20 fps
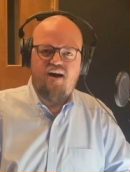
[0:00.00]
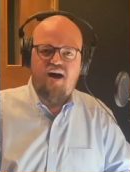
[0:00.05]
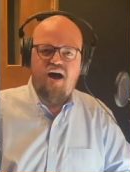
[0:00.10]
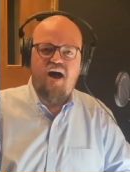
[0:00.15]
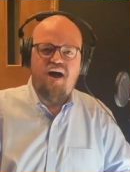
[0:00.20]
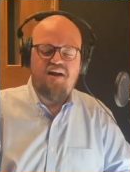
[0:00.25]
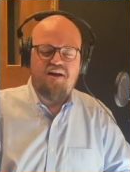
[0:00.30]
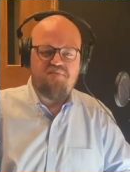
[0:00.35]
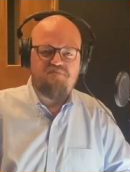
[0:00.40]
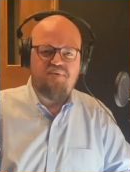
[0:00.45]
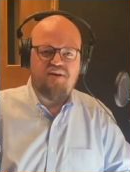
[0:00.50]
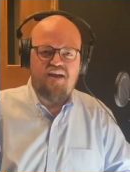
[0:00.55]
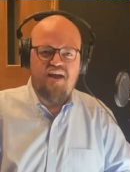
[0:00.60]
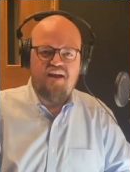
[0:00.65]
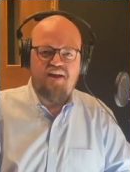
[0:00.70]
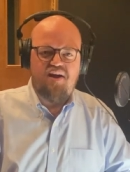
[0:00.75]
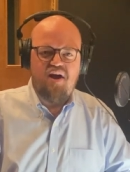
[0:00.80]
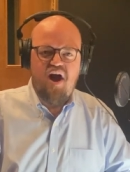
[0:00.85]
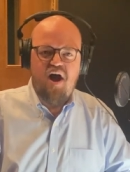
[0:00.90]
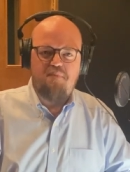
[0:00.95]
Hi, I'm
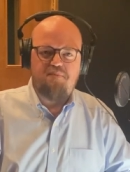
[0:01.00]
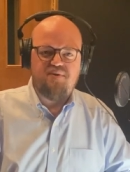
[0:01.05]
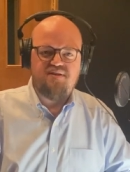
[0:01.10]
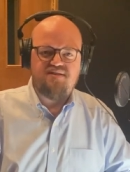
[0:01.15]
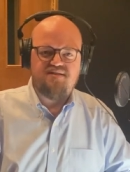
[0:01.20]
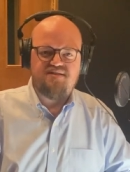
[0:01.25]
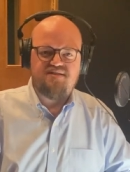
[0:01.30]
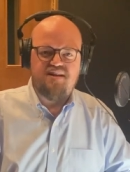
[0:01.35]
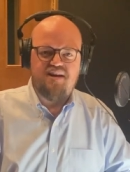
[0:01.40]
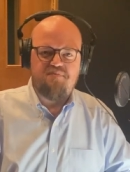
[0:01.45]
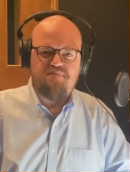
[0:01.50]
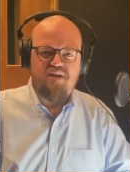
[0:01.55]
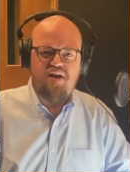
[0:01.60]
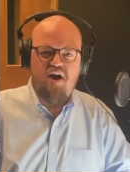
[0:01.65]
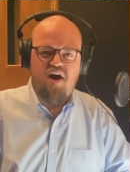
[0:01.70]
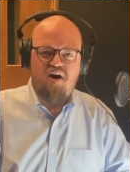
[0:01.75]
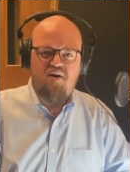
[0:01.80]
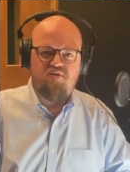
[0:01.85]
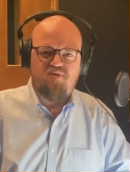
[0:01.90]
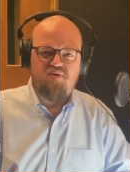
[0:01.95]
McKay Coppins, and I'm the
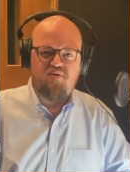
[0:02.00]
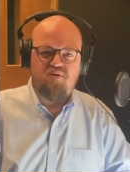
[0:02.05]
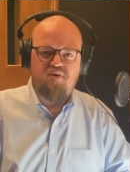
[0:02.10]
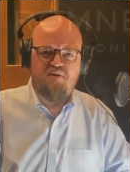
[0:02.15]
author